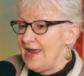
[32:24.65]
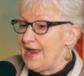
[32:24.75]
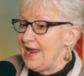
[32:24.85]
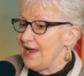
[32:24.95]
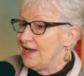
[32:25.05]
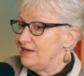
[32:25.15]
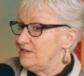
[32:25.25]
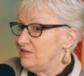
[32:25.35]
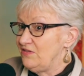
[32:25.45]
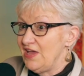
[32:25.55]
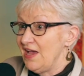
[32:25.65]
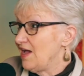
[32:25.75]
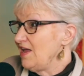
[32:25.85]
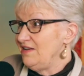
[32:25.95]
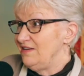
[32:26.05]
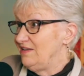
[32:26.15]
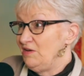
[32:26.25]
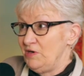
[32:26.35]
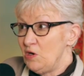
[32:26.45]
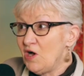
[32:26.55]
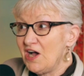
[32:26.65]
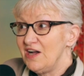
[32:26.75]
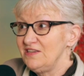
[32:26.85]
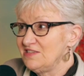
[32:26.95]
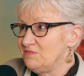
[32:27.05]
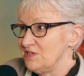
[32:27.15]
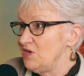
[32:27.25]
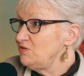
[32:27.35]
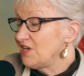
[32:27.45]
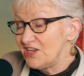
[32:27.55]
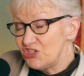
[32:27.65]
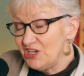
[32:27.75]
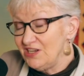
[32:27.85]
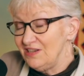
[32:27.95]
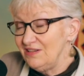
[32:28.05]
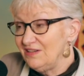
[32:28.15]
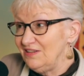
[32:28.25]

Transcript: And then there were no hugs, there was no touching,